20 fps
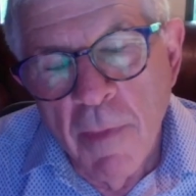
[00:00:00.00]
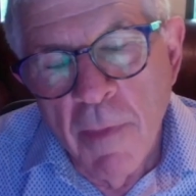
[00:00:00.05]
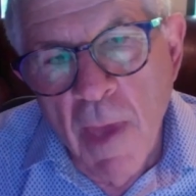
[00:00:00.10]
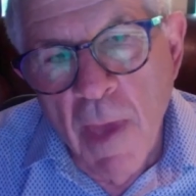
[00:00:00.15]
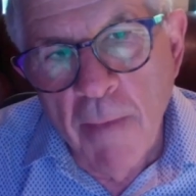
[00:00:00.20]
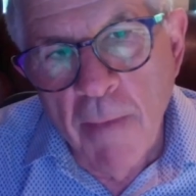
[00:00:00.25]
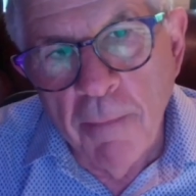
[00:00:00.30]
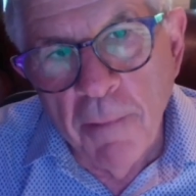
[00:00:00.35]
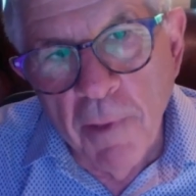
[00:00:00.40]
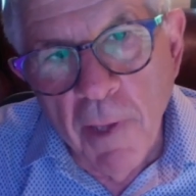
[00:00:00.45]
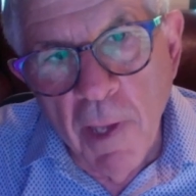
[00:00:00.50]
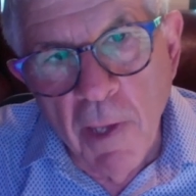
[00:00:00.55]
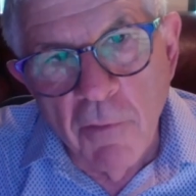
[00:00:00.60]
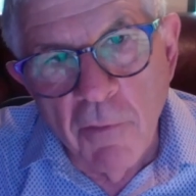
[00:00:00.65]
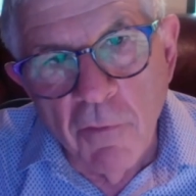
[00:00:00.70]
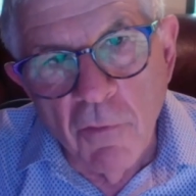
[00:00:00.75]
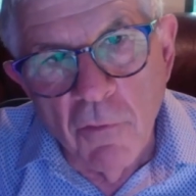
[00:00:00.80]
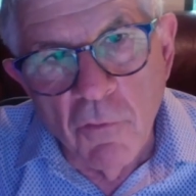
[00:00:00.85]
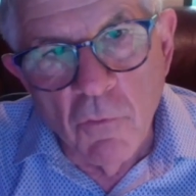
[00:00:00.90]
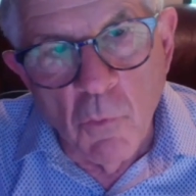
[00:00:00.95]
The
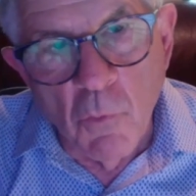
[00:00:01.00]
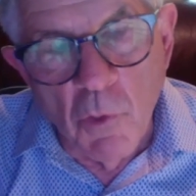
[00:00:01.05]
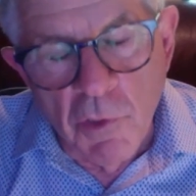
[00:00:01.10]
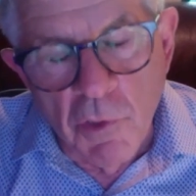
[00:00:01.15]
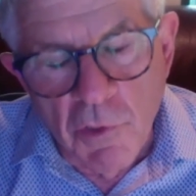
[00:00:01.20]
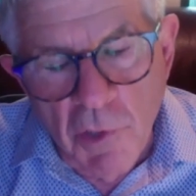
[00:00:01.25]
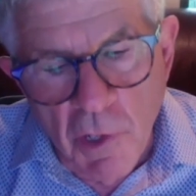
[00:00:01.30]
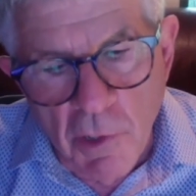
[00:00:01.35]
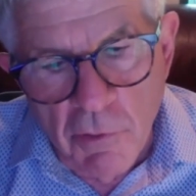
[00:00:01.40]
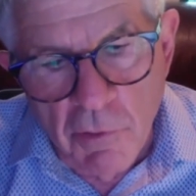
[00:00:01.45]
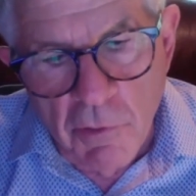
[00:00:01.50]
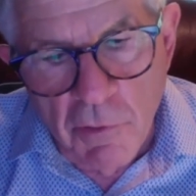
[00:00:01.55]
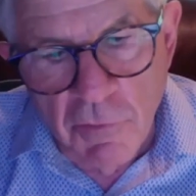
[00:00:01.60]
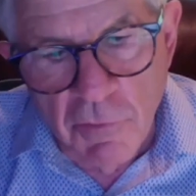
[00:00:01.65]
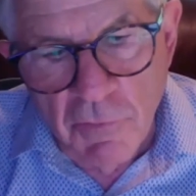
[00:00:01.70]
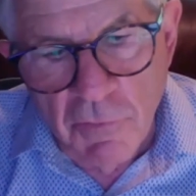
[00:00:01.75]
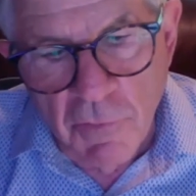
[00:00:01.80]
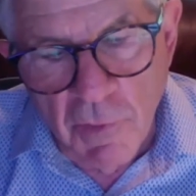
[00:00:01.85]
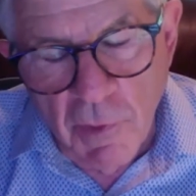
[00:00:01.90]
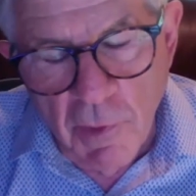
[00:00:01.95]
applications we generally
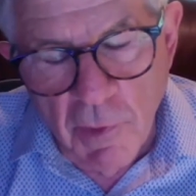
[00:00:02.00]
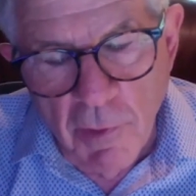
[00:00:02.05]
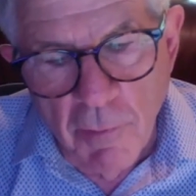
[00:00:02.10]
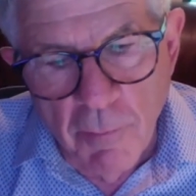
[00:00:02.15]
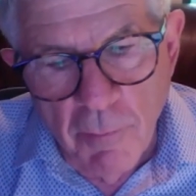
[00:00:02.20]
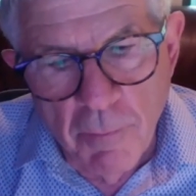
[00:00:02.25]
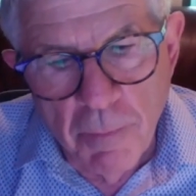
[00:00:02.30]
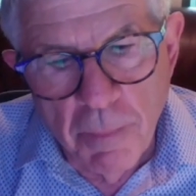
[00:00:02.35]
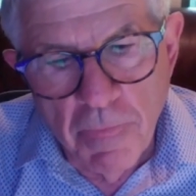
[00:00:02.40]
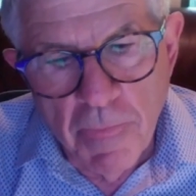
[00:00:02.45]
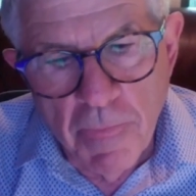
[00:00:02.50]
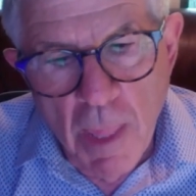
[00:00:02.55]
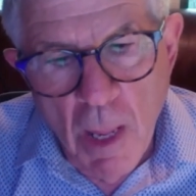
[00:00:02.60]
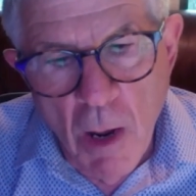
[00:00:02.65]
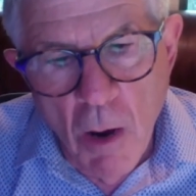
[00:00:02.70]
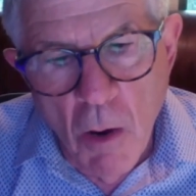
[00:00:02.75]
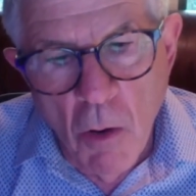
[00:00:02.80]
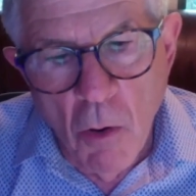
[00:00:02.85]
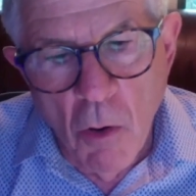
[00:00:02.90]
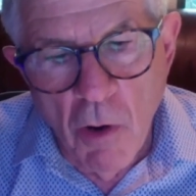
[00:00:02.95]
see
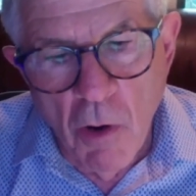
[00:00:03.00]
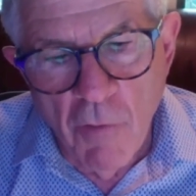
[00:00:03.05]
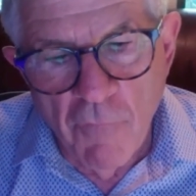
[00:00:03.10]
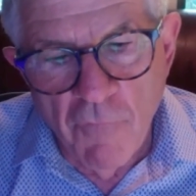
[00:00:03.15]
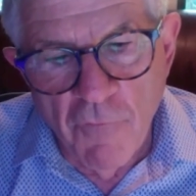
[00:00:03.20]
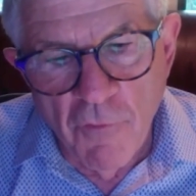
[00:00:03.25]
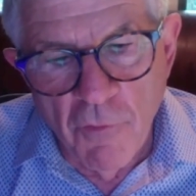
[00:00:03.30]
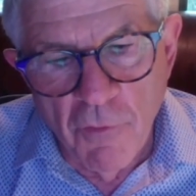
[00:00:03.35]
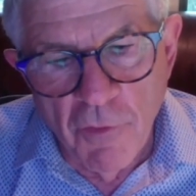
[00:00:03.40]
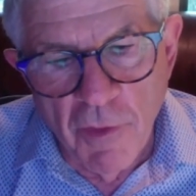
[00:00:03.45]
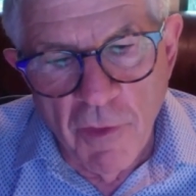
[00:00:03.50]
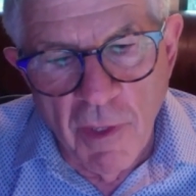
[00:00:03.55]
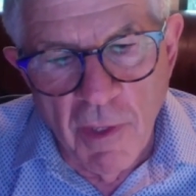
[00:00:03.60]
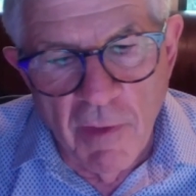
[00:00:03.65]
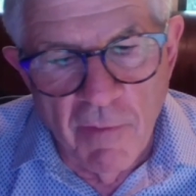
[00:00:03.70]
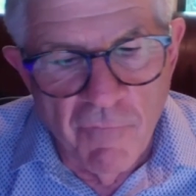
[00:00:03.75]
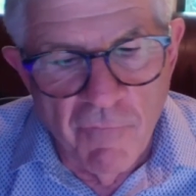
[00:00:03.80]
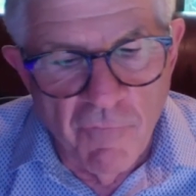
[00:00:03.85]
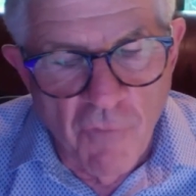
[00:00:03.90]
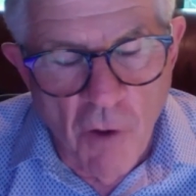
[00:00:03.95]
are for
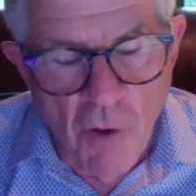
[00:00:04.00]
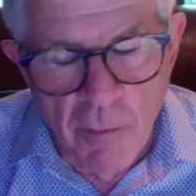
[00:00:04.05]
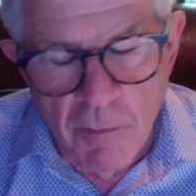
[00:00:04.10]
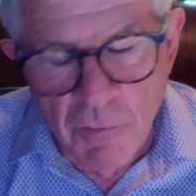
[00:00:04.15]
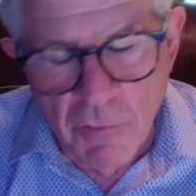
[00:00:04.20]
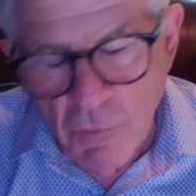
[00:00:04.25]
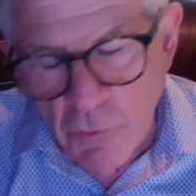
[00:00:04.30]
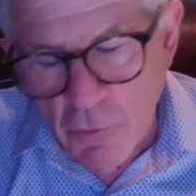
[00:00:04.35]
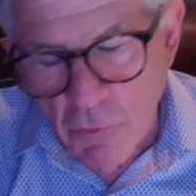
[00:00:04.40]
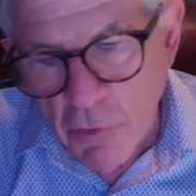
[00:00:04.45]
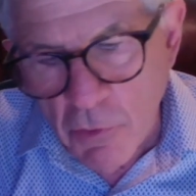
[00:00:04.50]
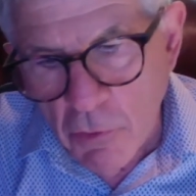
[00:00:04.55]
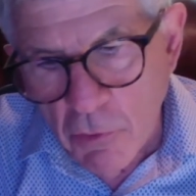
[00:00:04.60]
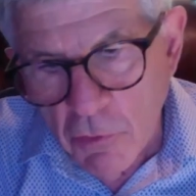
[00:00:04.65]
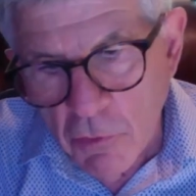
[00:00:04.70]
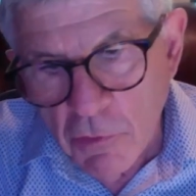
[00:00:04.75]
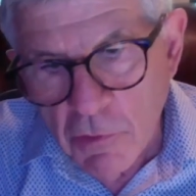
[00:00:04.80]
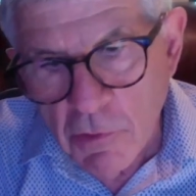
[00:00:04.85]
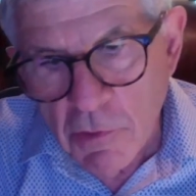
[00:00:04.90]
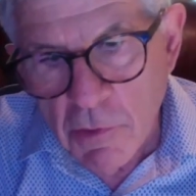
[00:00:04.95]
the
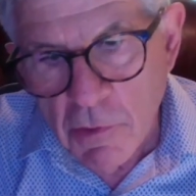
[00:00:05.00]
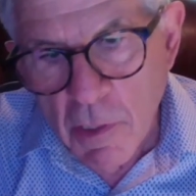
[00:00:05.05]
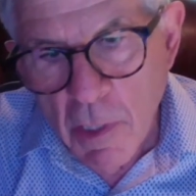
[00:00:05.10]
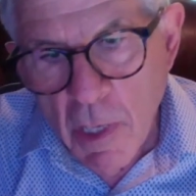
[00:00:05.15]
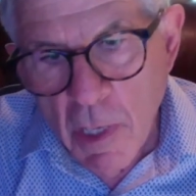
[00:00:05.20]
pharmaceuticals.